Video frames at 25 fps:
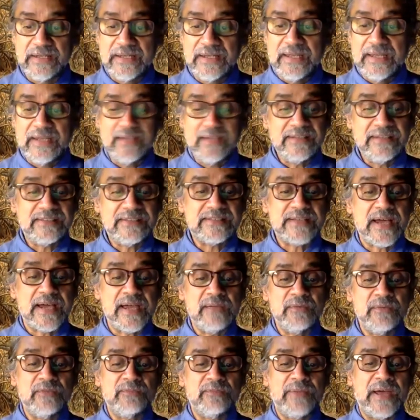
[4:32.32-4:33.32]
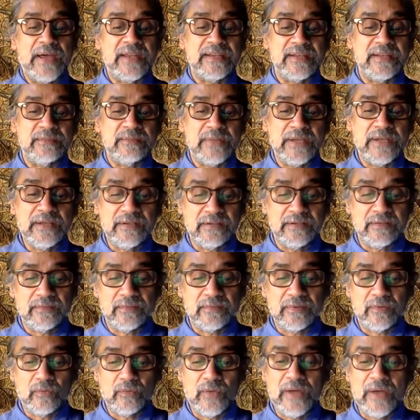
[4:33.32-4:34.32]
In this time of pandemic,
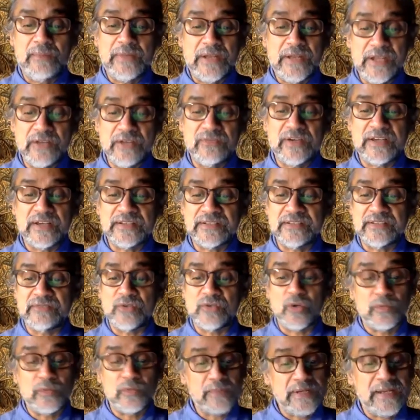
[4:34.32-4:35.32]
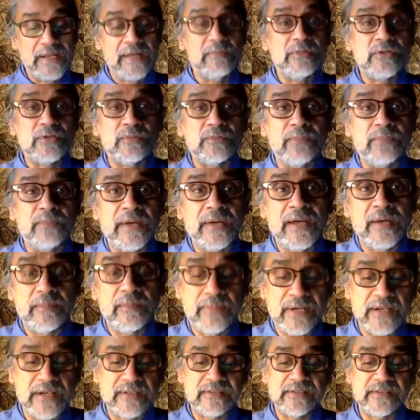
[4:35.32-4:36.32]
where many of us have not been able to pay a
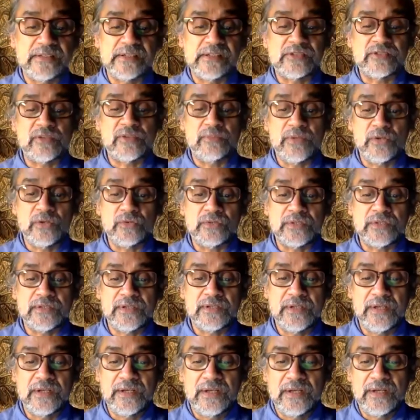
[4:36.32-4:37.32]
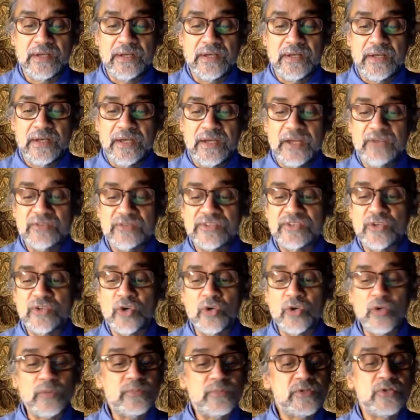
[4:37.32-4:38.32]
personal tribute, it was
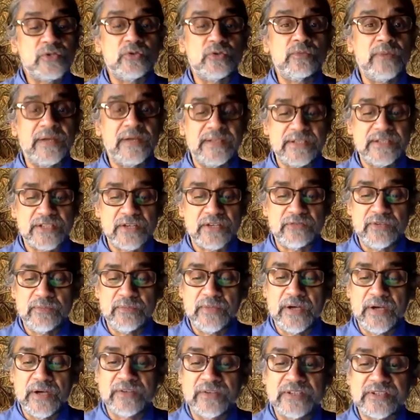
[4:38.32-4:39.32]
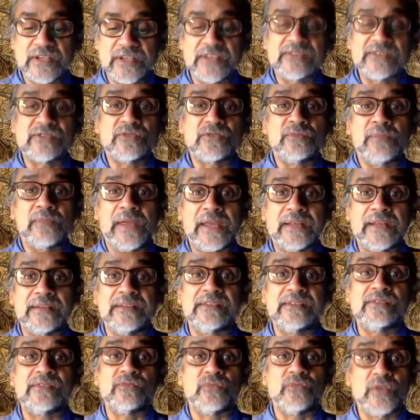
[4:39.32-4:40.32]
thought opportune by the Jeffrey Barber Trust to make
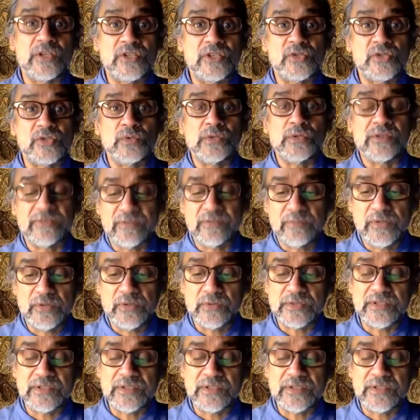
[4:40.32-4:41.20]
this virtual tribute.